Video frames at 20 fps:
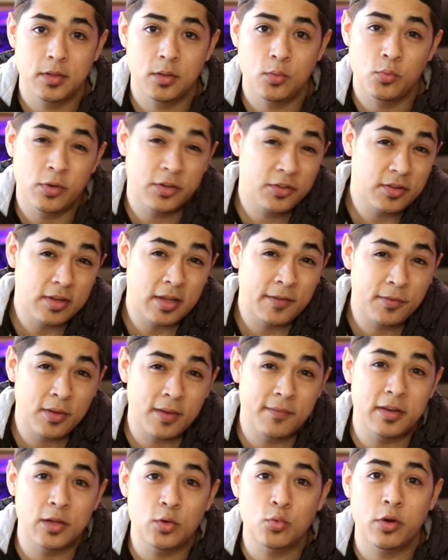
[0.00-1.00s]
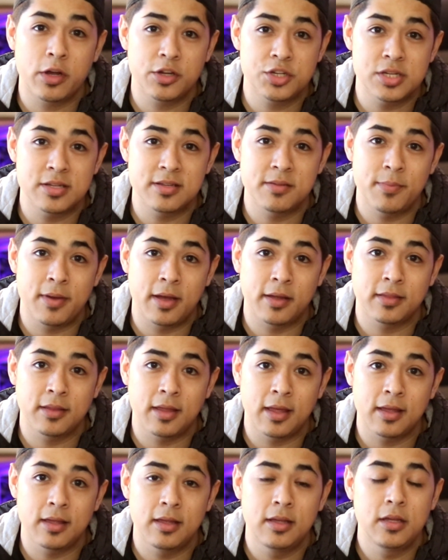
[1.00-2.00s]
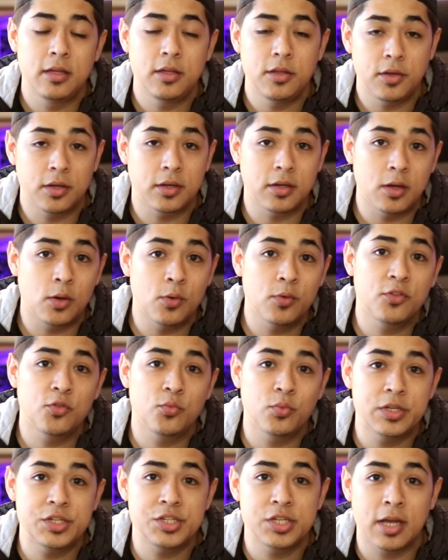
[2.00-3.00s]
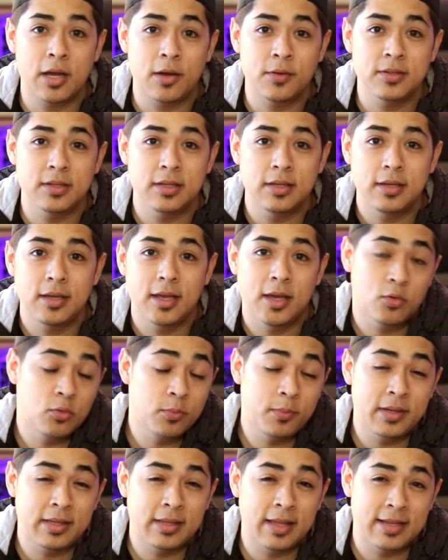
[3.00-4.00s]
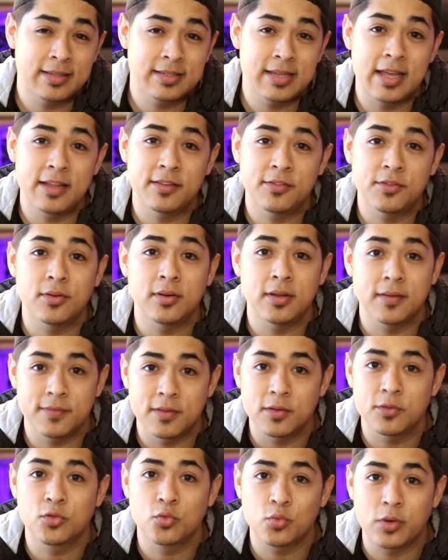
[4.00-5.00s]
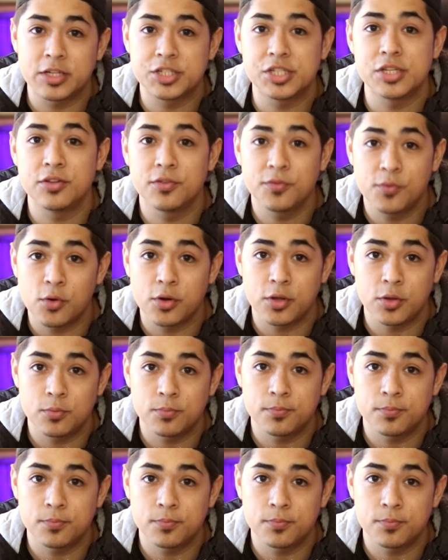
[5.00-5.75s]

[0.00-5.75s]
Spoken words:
which if you have any questions about that, you can always reach out and we'll be glad to answer any of those questions for you.